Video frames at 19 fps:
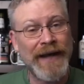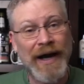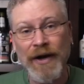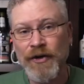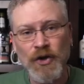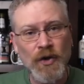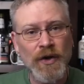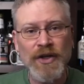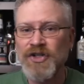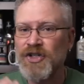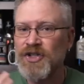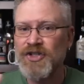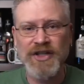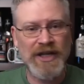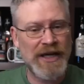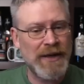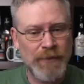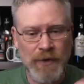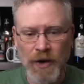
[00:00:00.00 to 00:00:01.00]
Now you can just
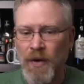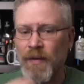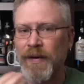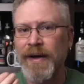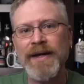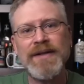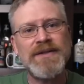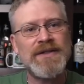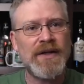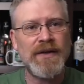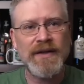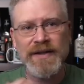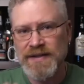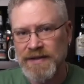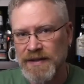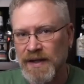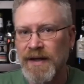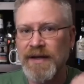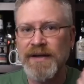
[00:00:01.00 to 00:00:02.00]
keep going until
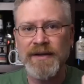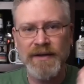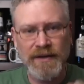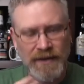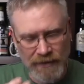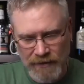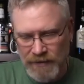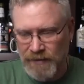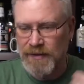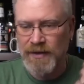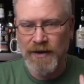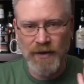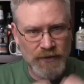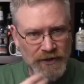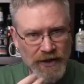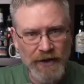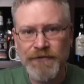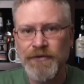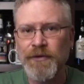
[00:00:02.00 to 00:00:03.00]
it's done, uh, you know,
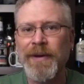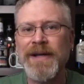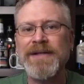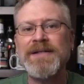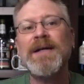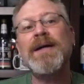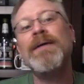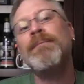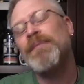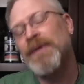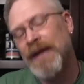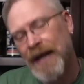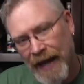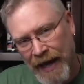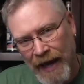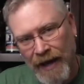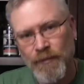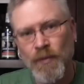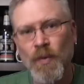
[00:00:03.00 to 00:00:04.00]
done fermenting,
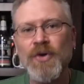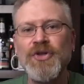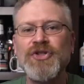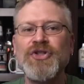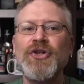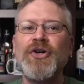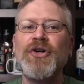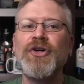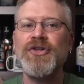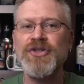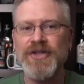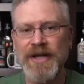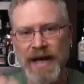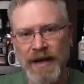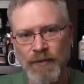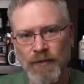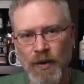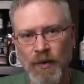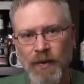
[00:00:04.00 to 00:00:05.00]
add more sugars,
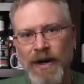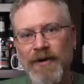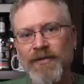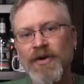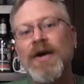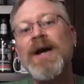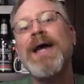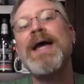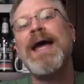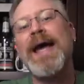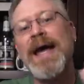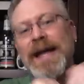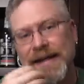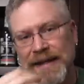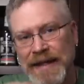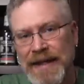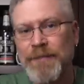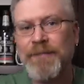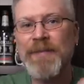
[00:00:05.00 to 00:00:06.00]
add more whatever,
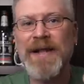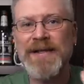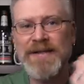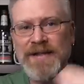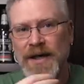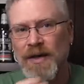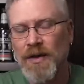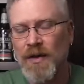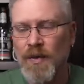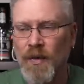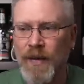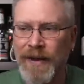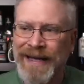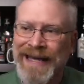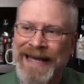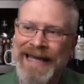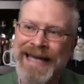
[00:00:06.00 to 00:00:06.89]
and keep that cycle going.